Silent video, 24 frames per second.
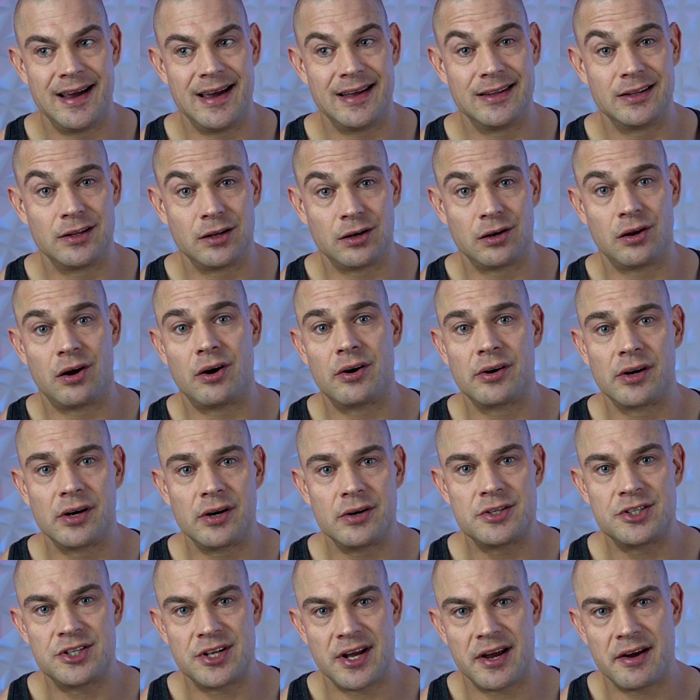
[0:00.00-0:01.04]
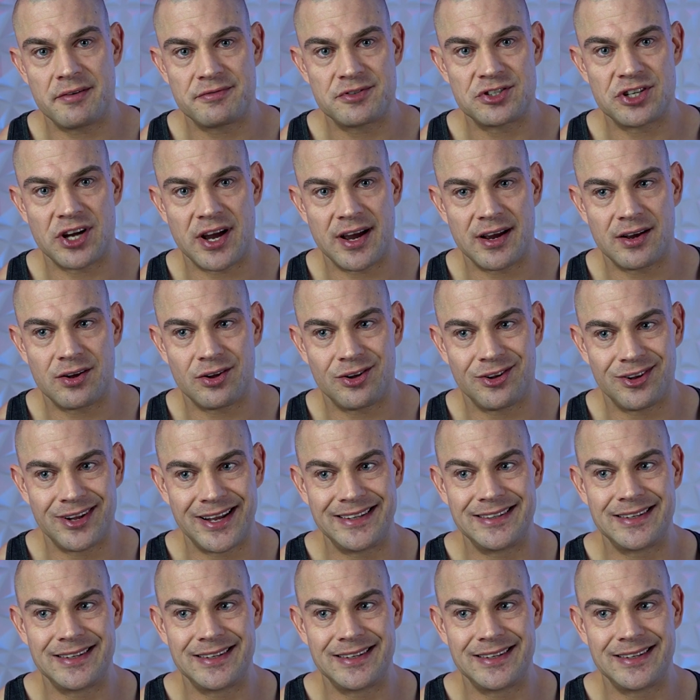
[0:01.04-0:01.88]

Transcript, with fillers: And the longer you stay off cycle